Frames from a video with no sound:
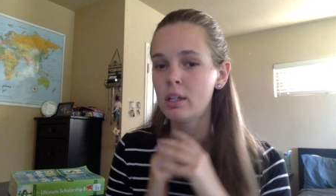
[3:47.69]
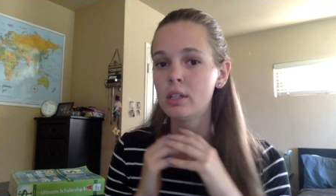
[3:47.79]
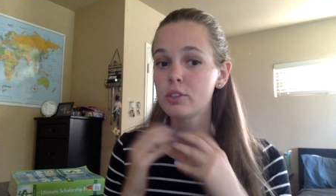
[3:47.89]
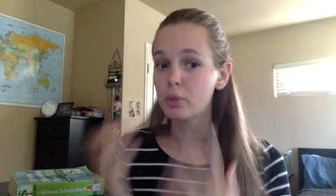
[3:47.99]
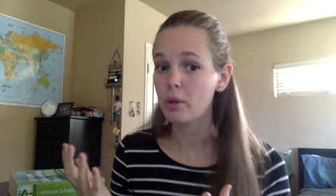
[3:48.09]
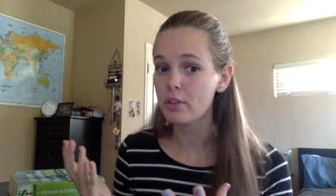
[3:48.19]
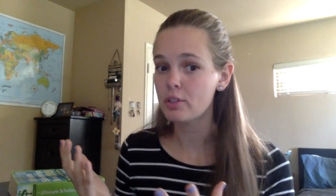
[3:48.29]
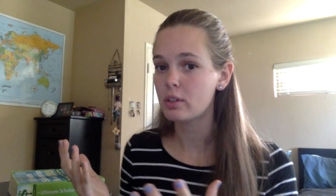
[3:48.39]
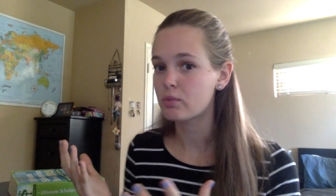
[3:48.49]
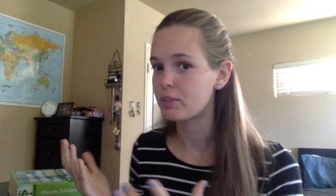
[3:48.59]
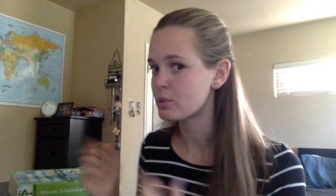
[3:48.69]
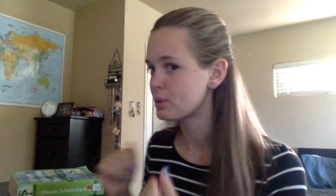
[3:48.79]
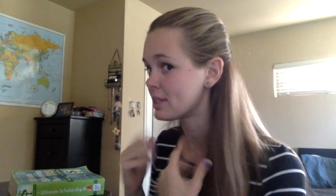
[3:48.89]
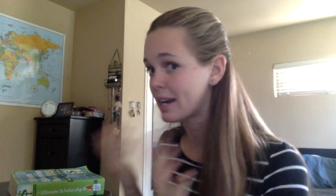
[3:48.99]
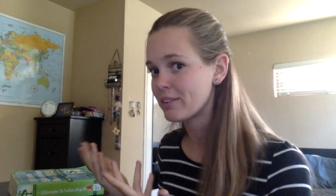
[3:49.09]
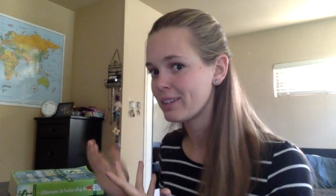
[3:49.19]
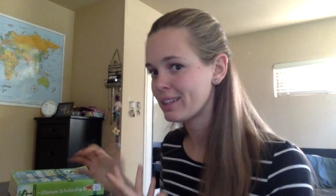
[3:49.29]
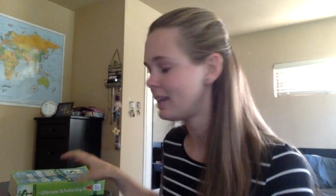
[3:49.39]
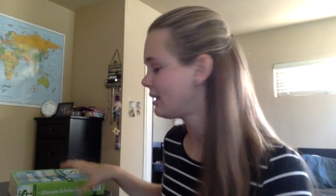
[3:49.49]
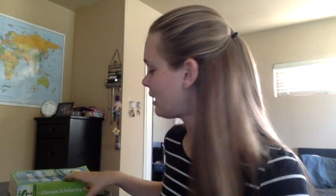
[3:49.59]
So another resource that I really
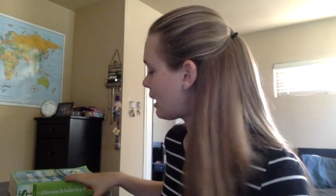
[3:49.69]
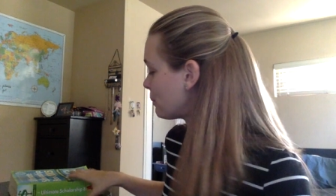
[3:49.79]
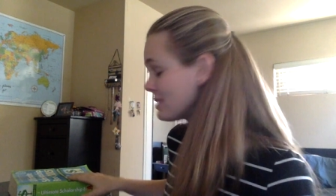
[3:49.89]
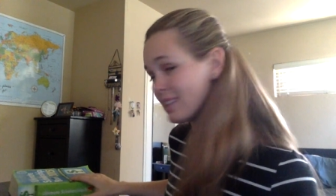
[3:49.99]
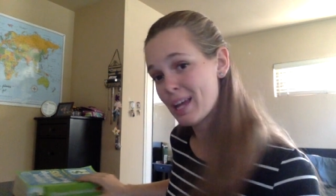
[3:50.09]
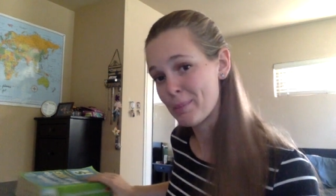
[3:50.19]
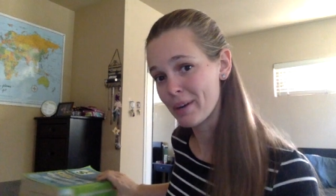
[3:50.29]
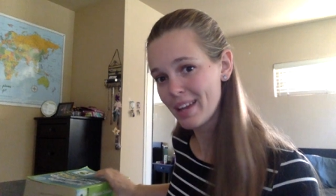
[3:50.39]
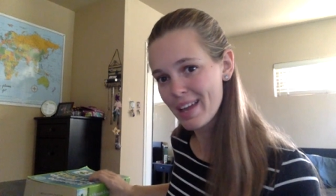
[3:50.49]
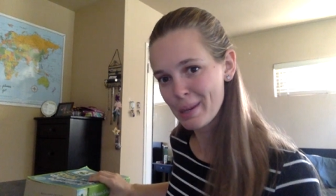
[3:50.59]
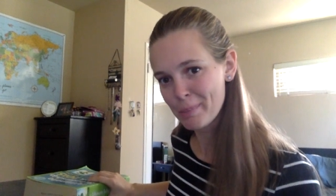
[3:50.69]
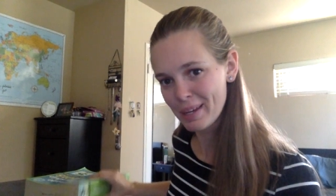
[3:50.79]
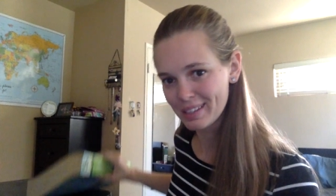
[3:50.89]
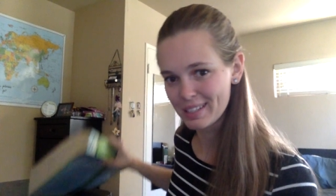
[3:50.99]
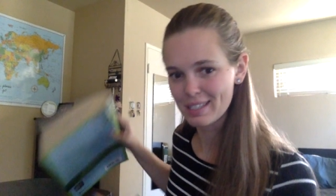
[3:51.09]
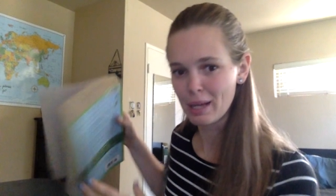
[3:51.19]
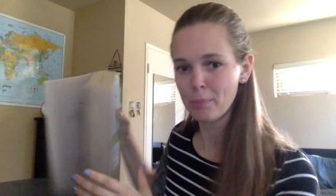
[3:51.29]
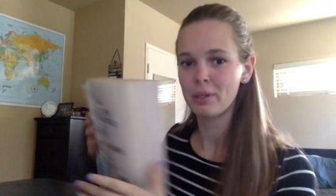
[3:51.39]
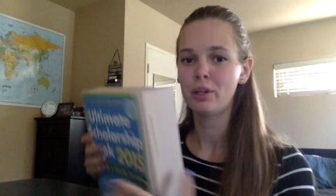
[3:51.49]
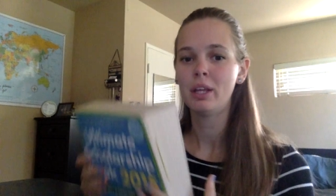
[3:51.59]
like, I went to the library and I picked this up,
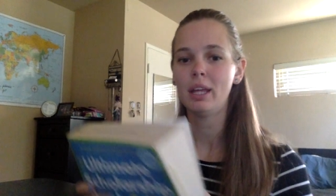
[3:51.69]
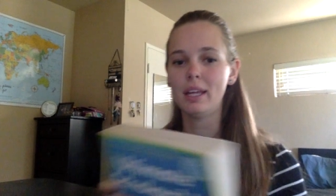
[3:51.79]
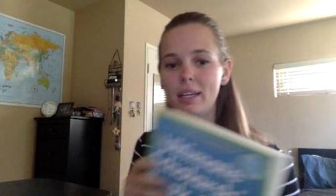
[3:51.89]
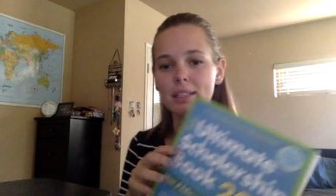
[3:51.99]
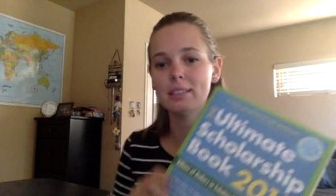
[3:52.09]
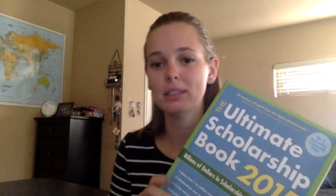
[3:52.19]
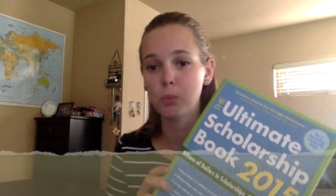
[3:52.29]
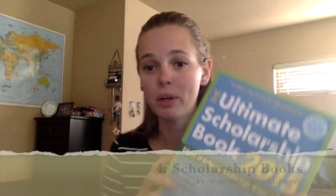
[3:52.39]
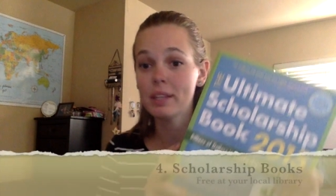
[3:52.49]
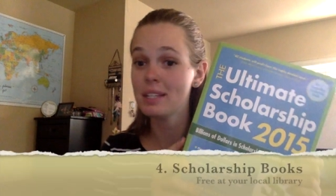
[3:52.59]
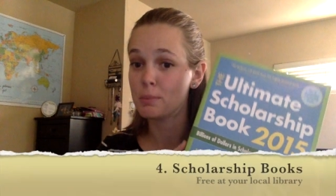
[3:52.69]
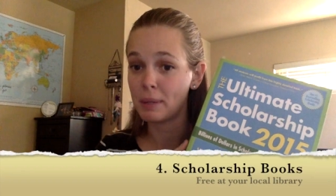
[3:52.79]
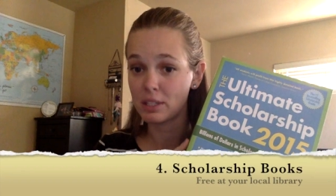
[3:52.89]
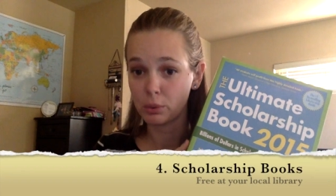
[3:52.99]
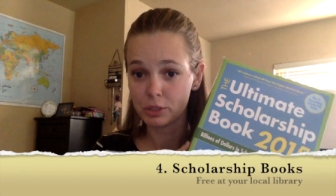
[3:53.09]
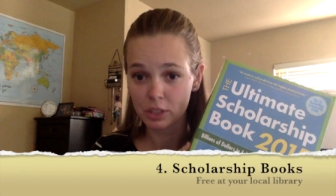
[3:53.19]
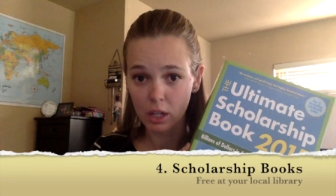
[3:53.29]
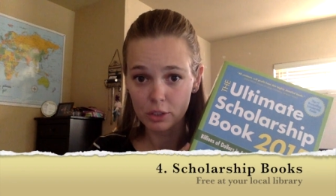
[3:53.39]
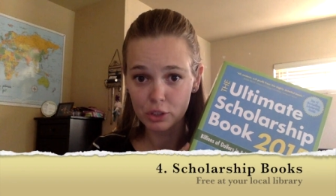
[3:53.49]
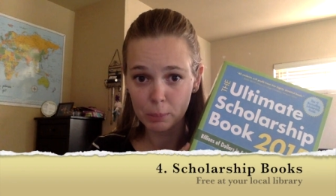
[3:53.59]
is one of these big old
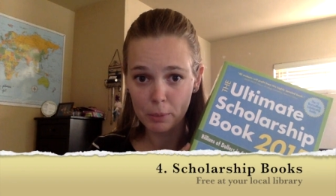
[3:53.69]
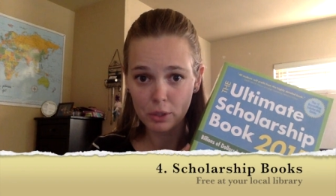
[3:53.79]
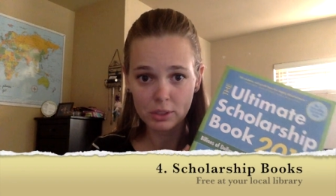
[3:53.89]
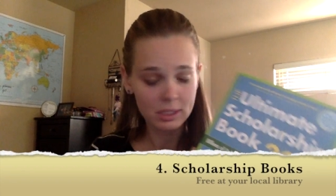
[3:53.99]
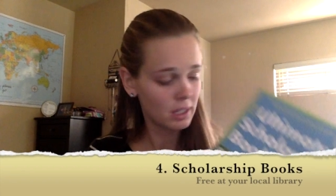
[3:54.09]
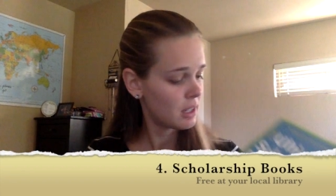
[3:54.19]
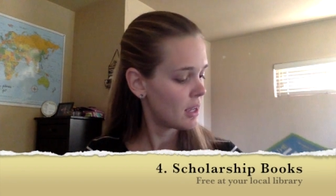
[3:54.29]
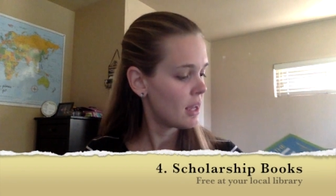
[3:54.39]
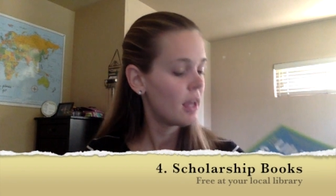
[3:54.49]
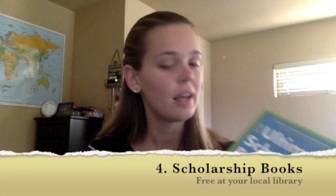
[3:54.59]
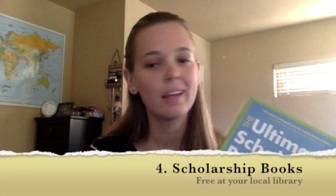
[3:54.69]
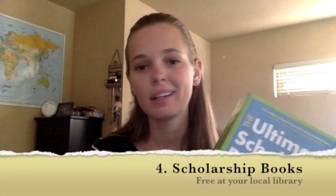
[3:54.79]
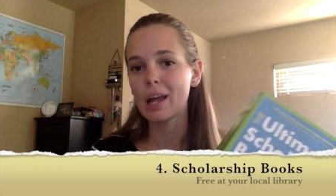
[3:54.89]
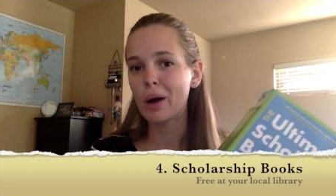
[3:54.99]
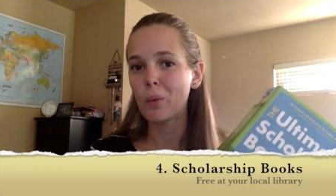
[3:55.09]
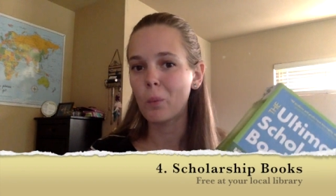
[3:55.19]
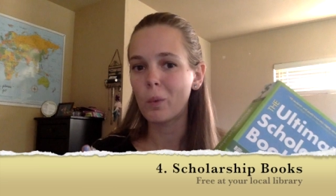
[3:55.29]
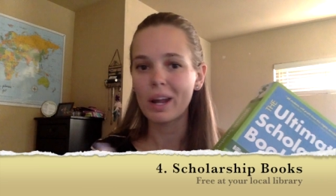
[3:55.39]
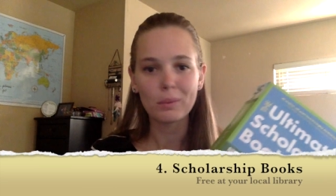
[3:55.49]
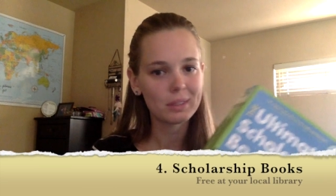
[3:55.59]
scholarship books. Now,
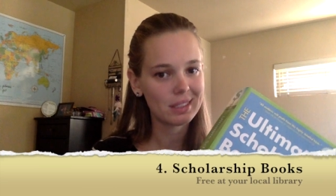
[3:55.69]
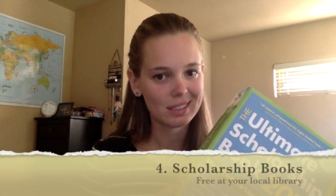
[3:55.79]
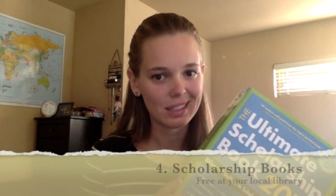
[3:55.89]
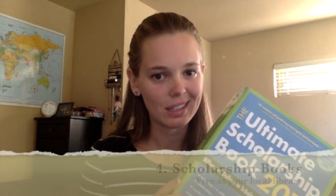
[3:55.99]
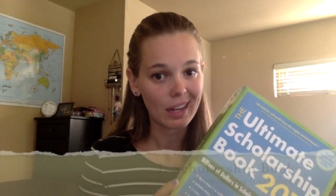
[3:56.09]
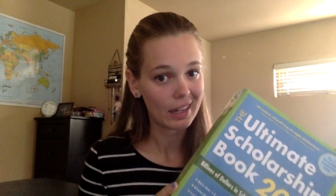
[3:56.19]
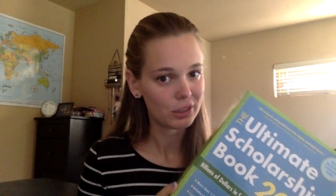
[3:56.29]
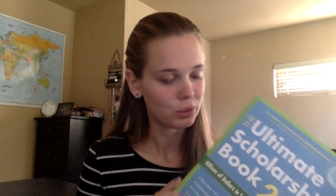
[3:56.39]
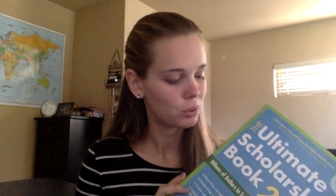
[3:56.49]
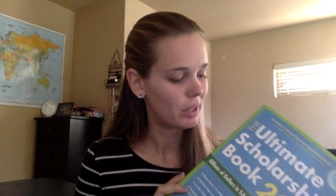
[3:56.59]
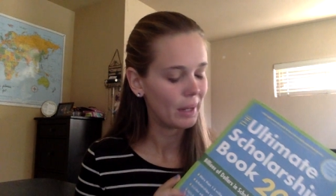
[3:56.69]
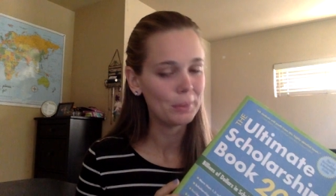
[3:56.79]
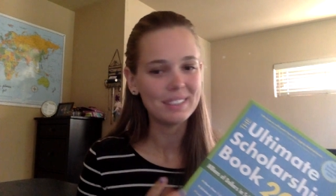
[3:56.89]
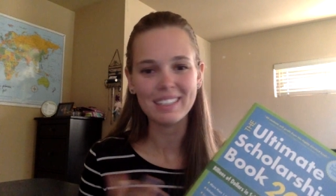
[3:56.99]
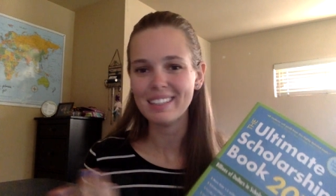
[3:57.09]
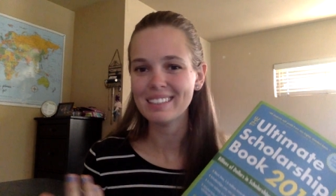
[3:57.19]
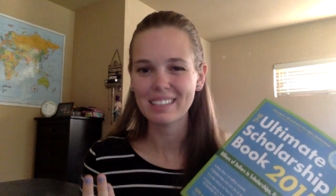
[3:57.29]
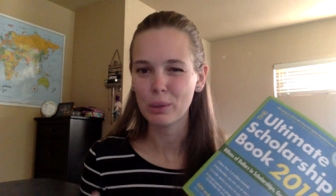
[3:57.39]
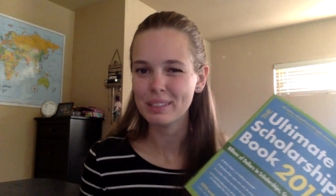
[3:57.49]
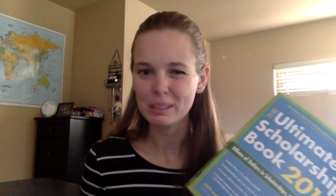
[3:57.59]
when I was in high school and I would see these, they
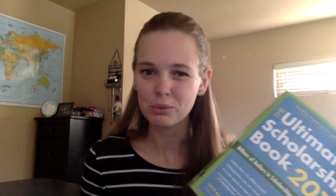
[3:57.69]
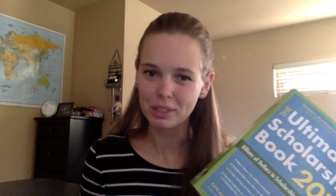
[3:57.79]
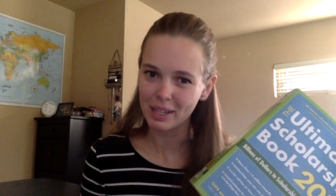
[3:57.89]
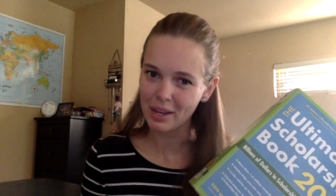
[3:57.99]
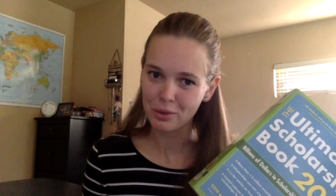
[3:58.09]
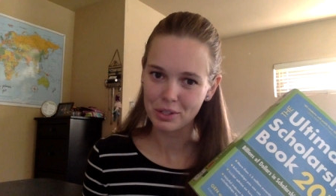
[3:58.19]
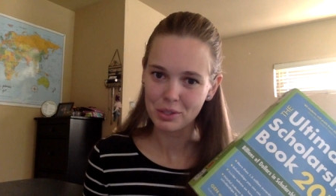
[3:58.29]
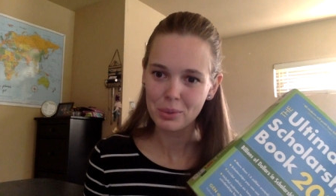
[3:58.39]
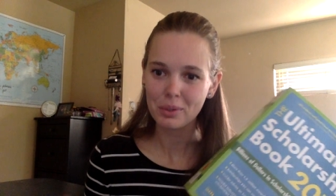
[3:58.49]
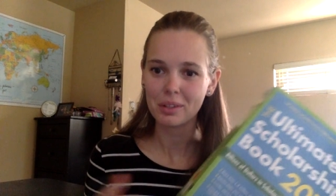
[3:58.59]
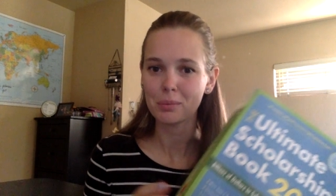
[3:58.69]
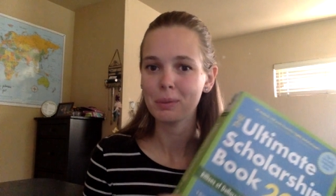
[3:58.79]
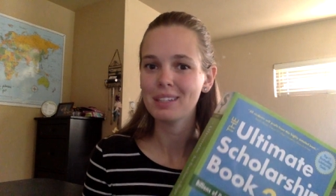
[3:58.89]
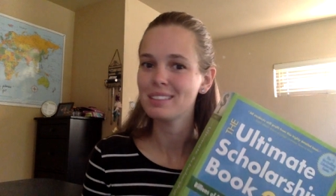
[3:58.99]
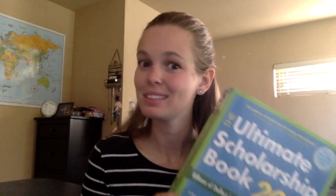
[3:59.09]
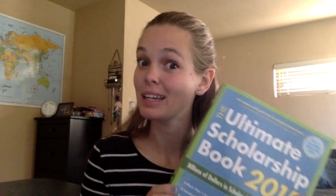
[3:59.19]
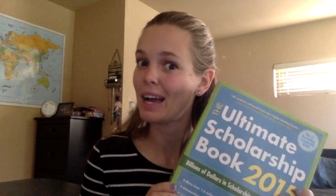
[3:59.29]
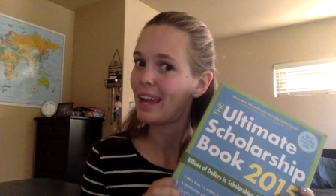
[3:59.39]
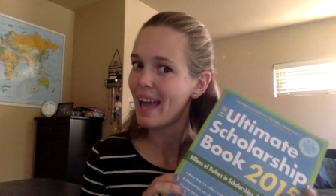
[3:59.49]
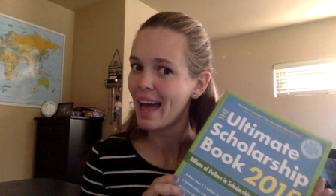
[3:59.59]
always seemed really counterintuitive because it's like,
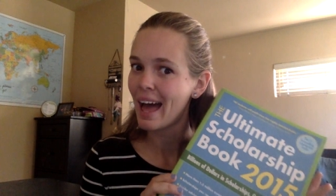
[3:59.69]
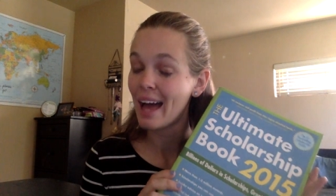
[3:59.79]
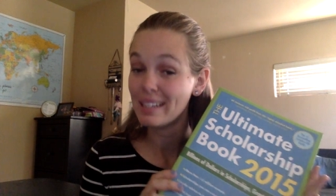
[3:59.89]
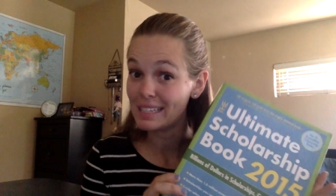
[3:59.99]
I